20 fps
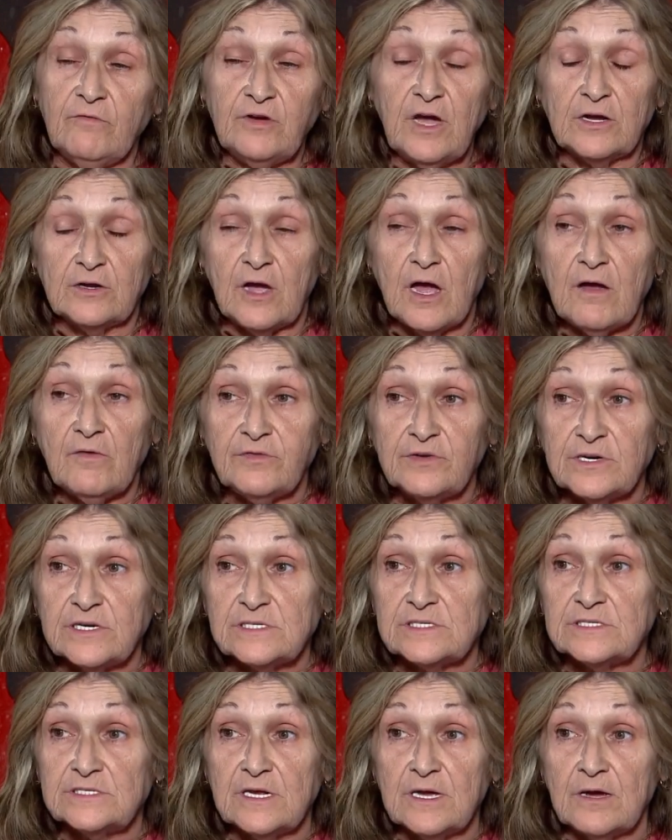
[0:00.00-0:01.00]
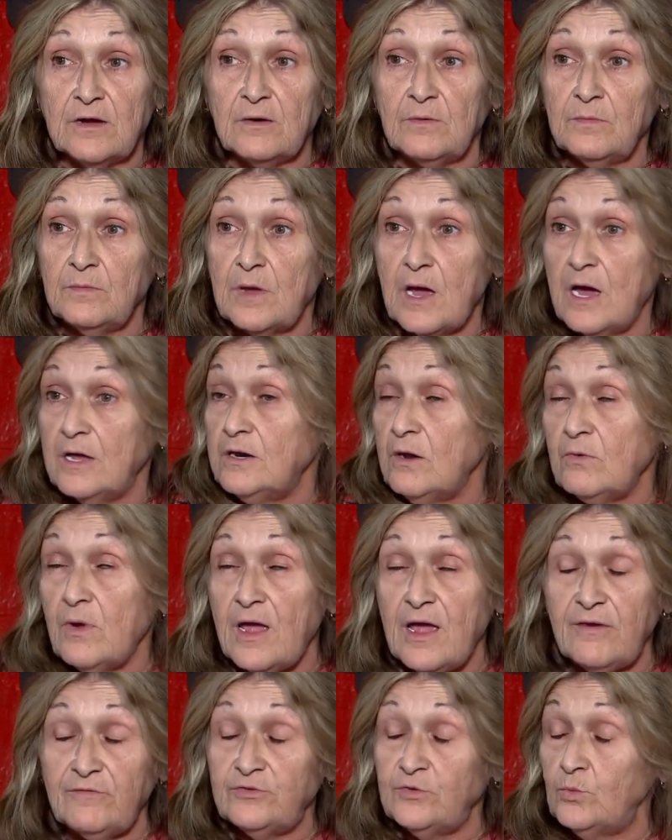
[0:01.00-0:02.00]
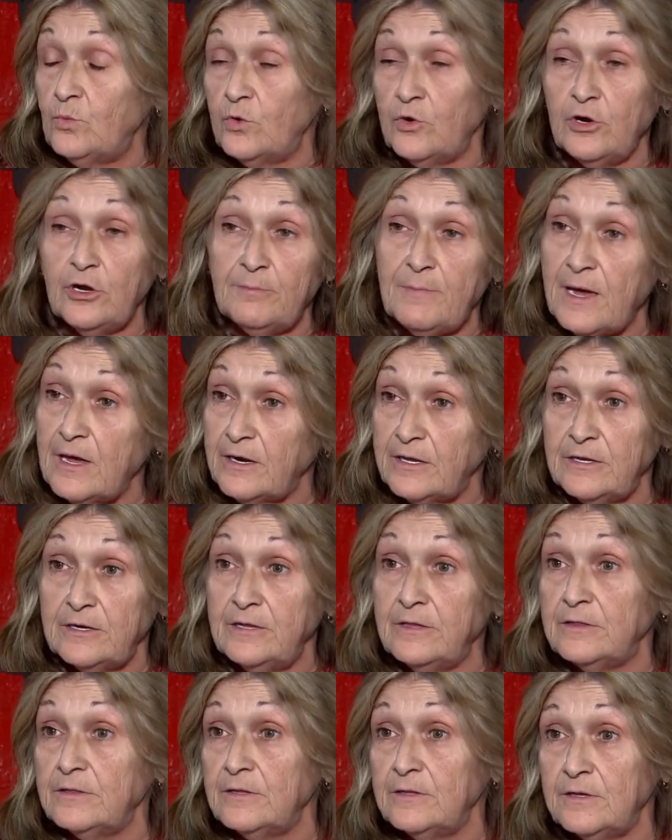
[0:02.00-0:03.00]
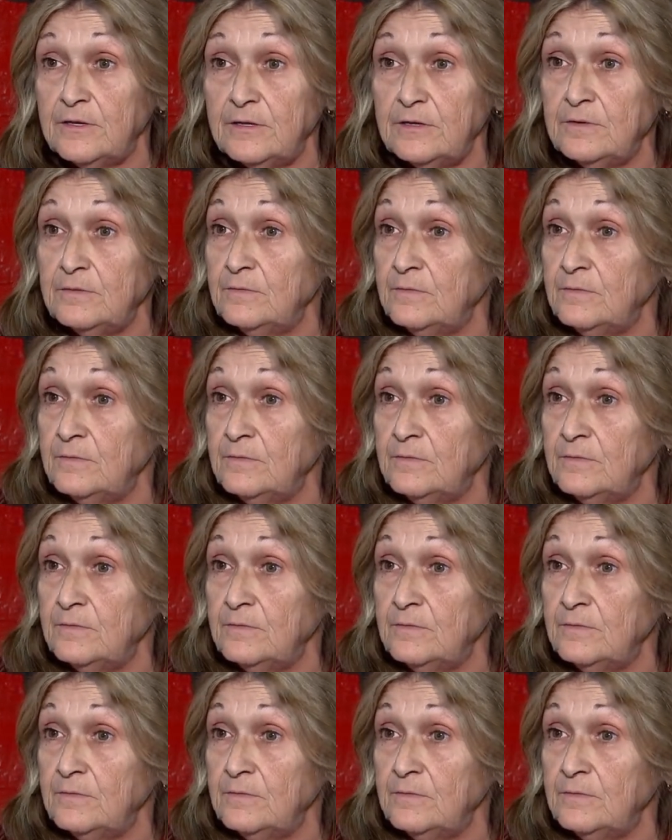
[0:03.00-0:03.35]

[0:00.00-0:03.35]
got confidence now. I don't have to worry about anything.